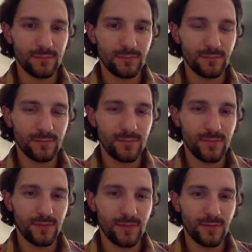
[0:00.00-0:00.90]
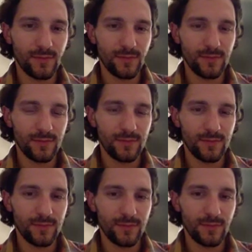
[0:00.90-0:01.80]

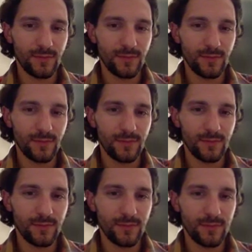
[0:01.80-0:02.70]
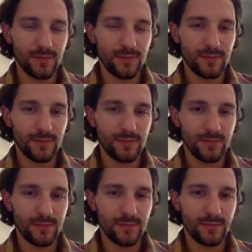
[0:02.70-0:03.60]

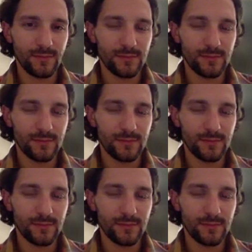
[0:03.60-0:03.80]
[no speech]